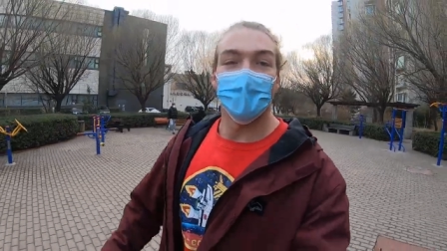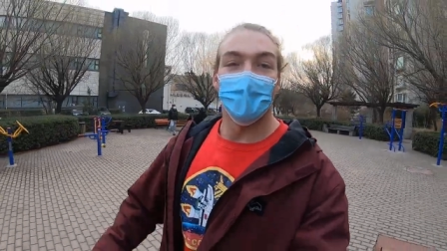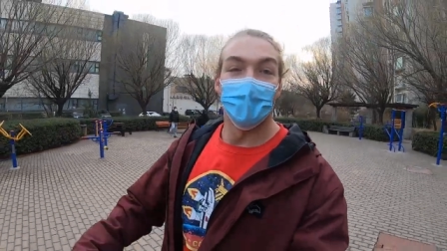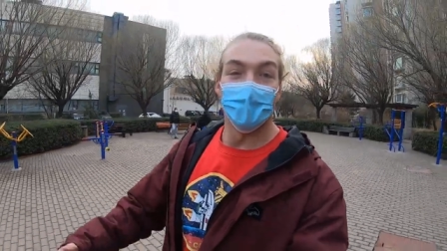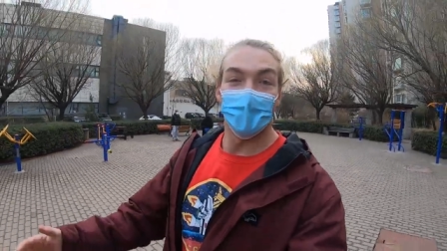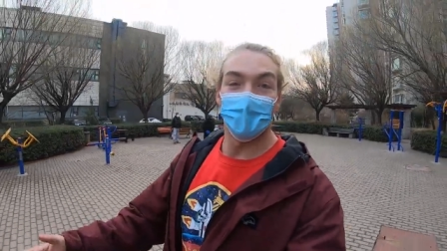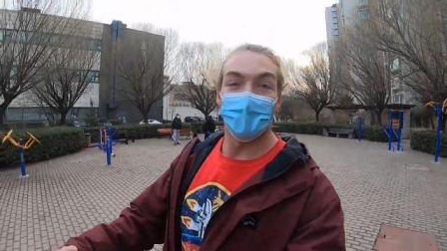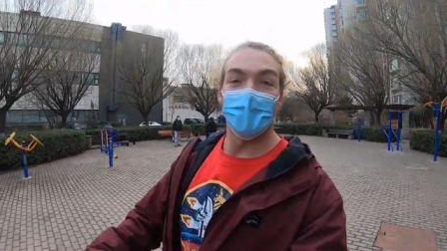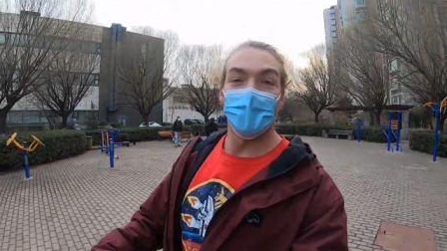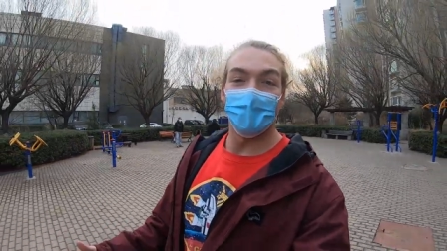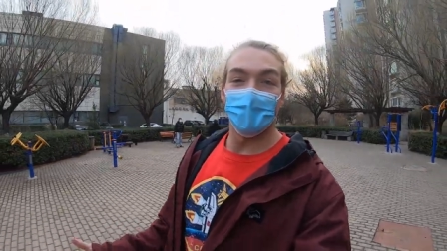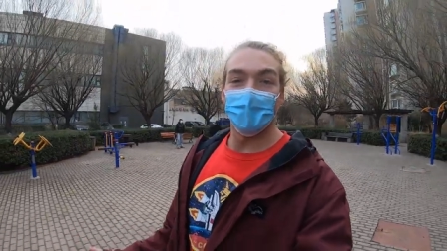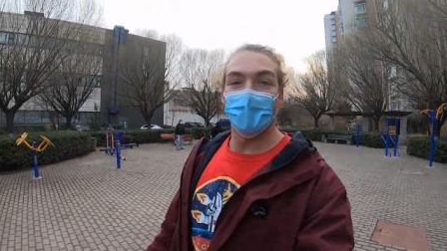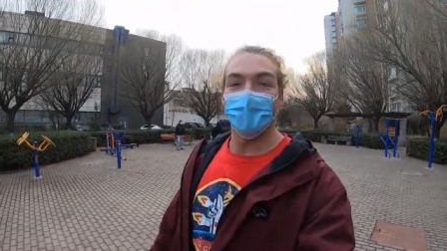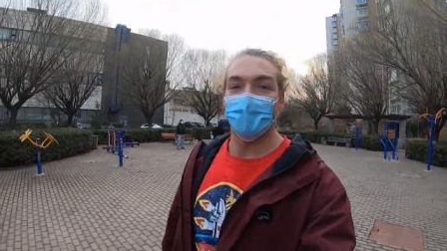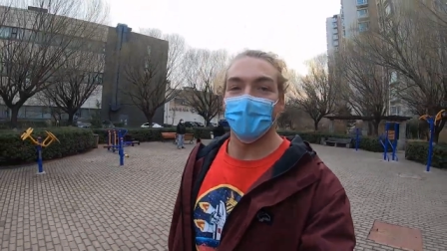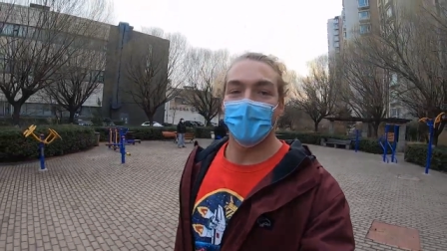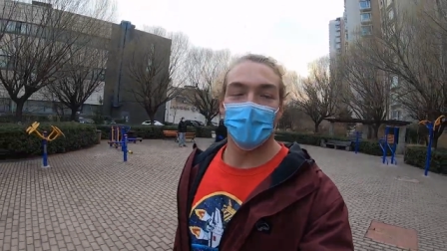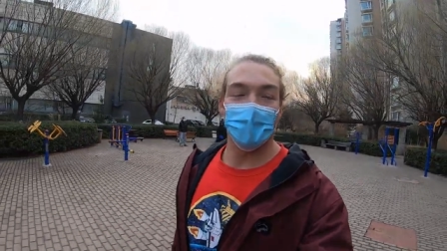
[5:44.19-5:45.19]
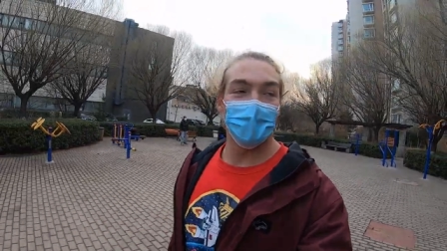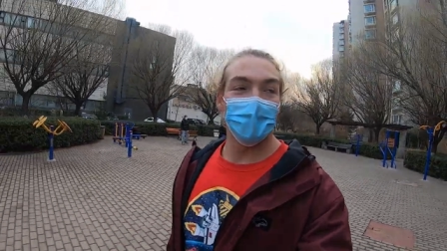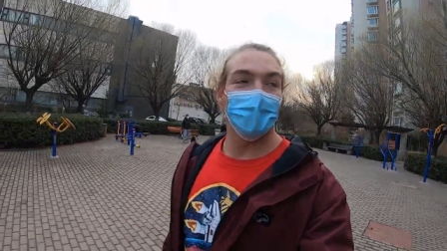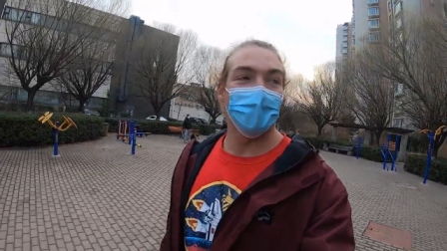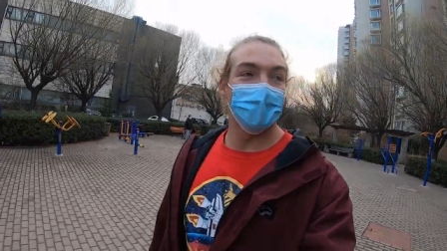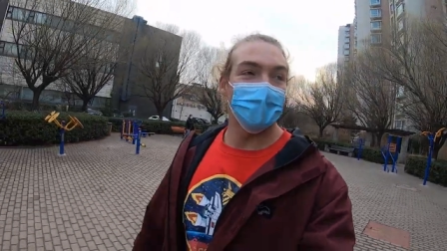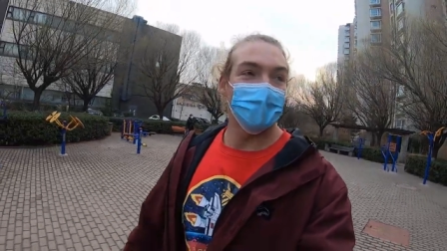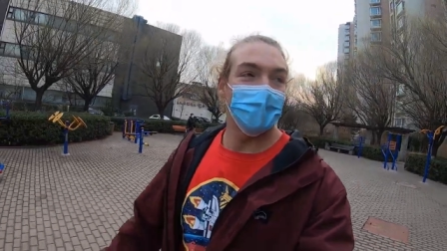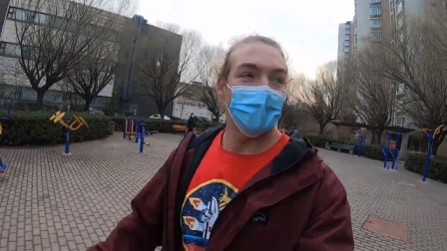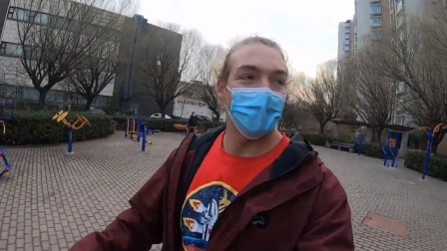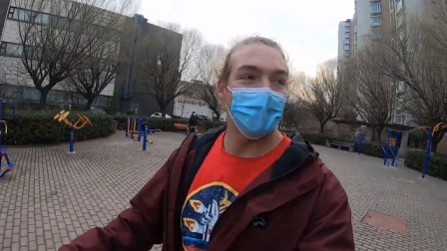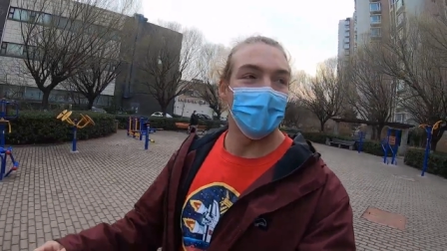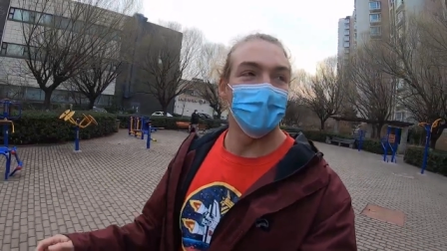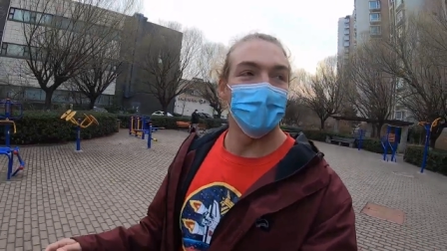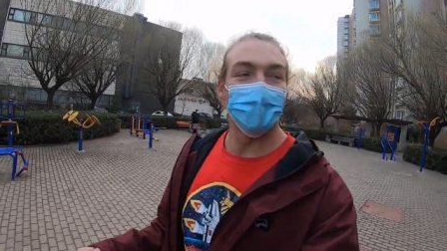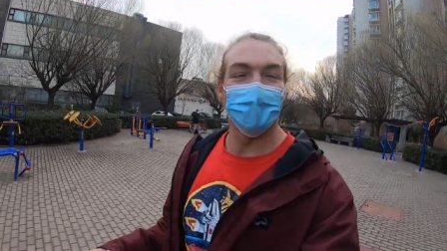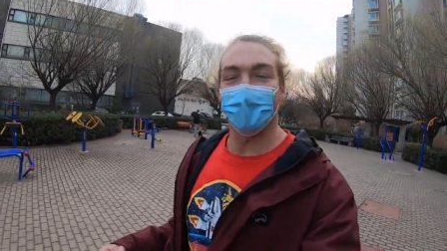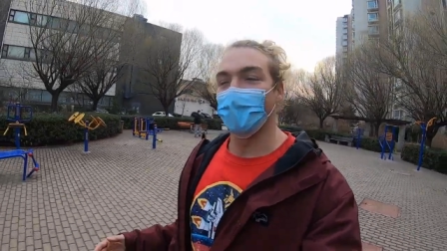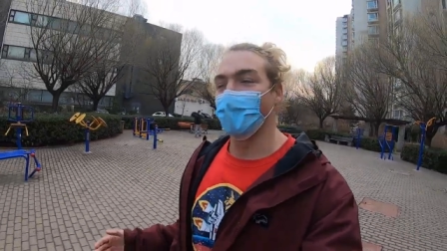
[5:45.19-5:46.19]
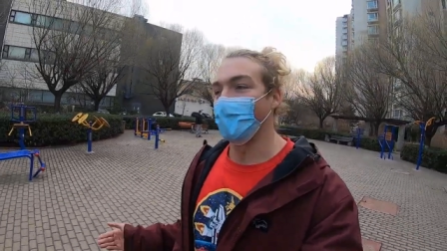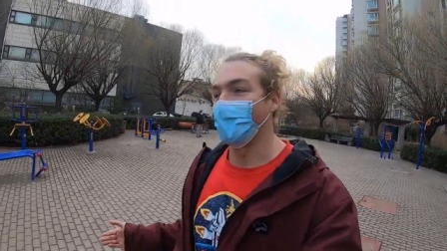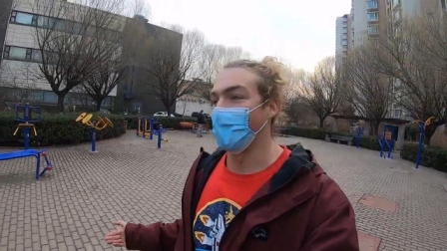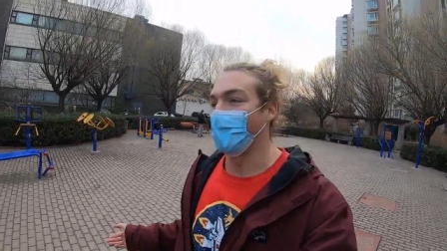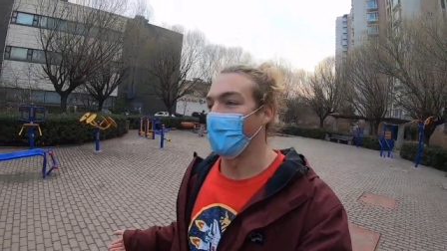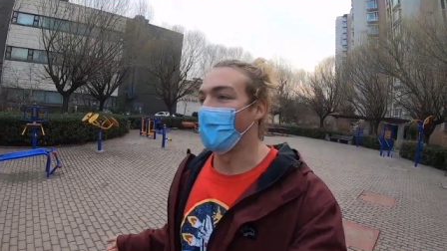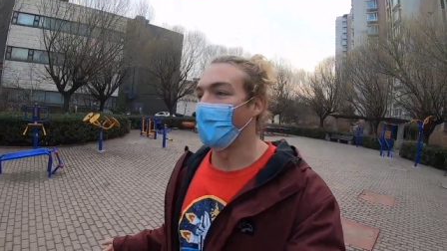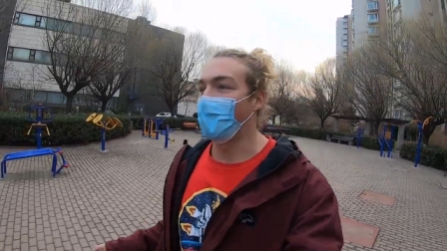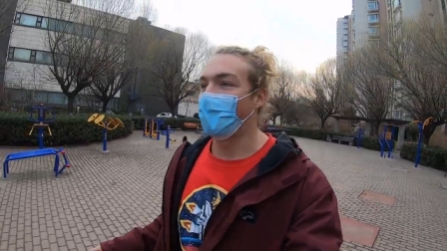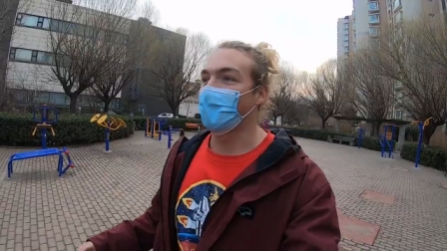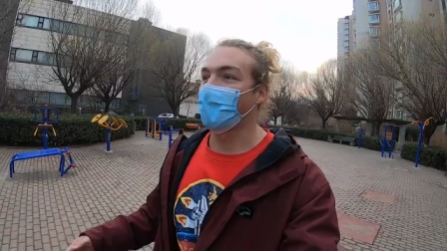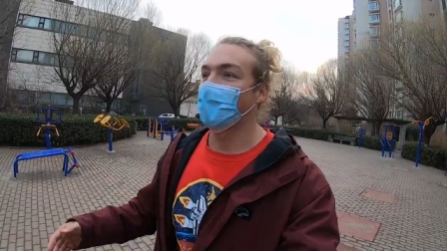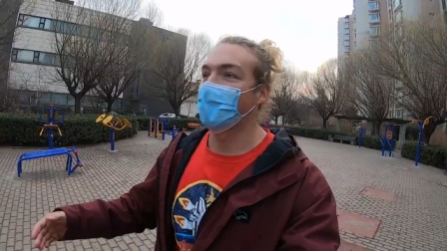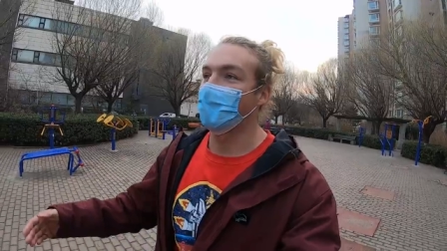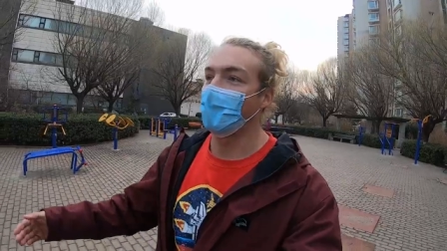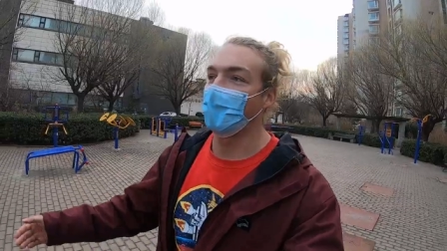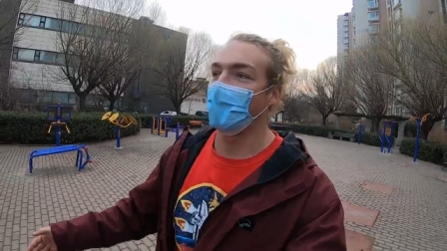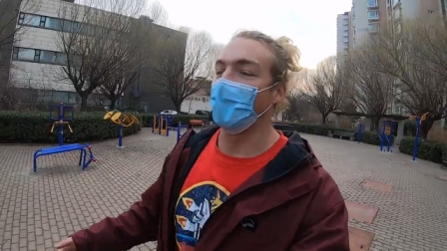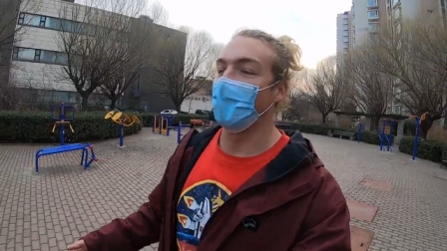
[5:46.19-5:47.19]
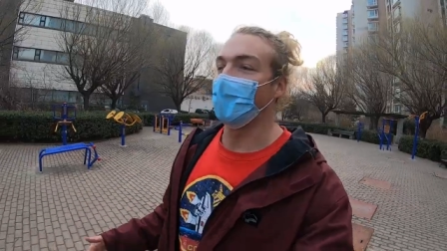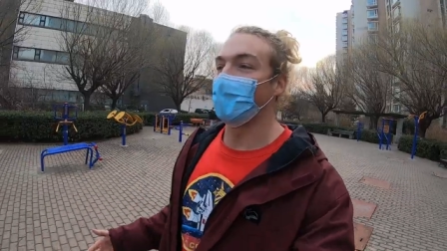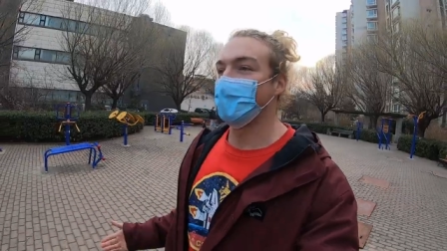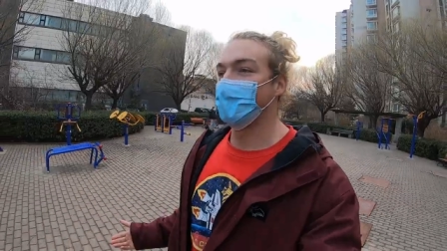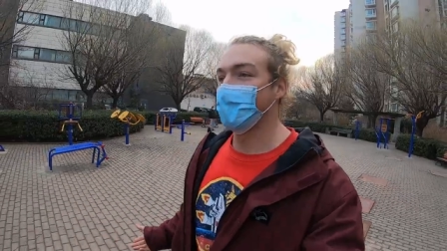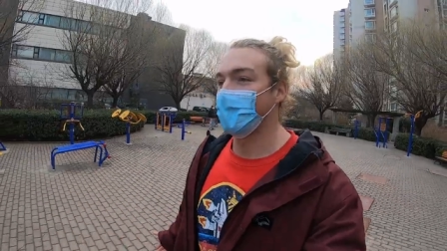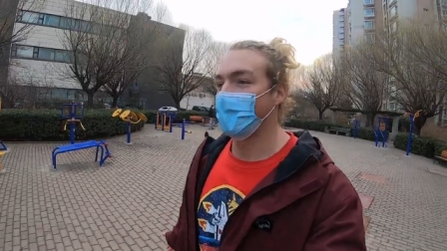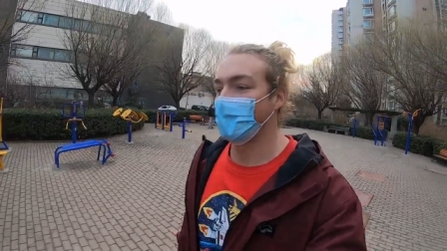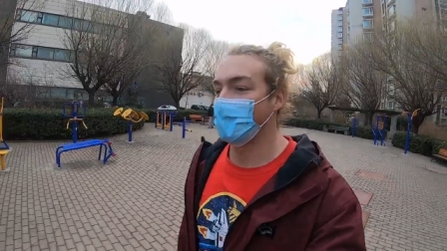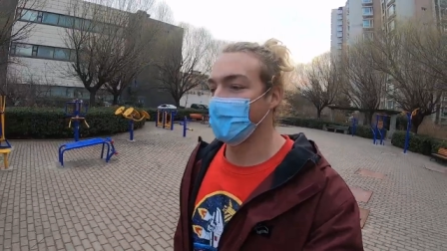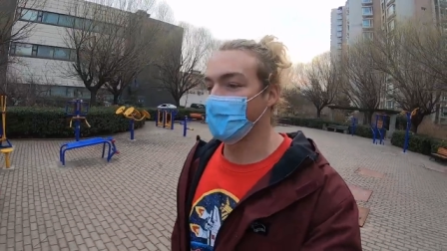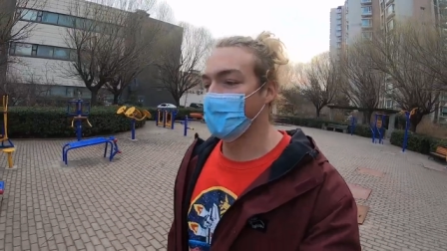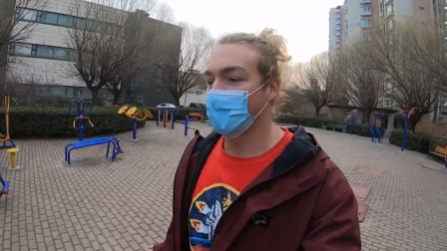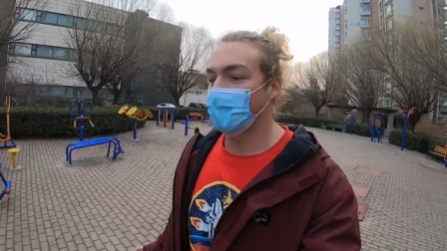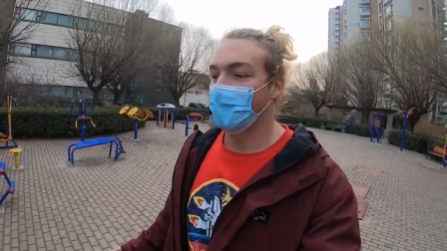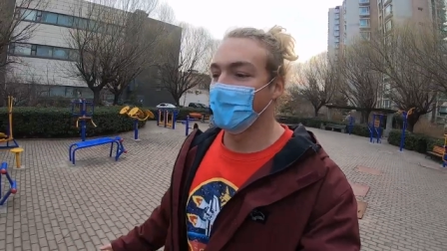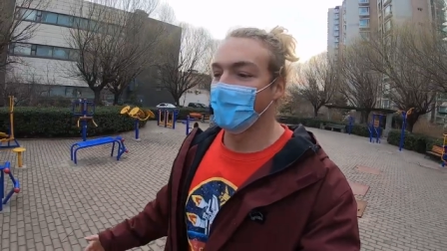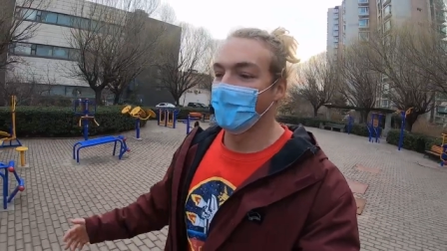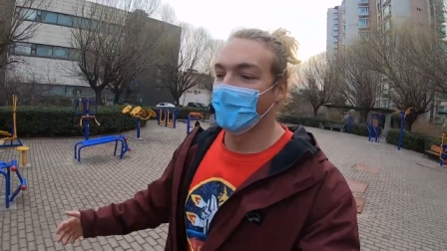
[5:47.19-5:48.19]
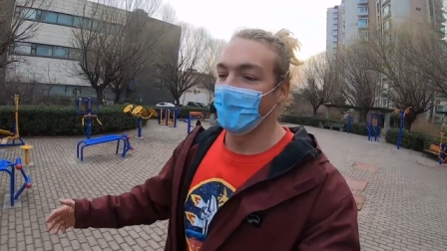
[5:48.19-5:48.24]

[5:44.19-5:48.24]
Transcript: older people in China because they are also often outside and